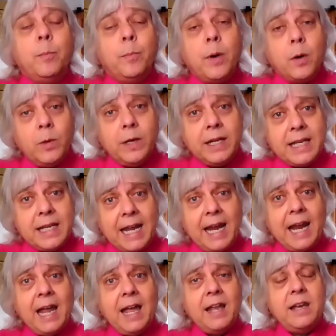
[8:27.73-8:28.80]
but we
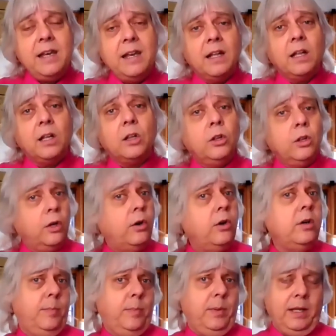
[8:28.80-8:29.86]
can
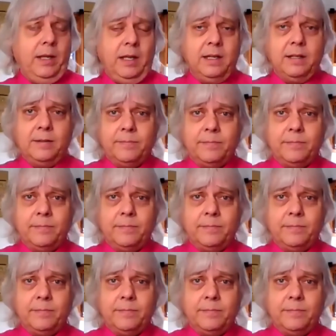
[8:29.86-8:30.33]
learn to be,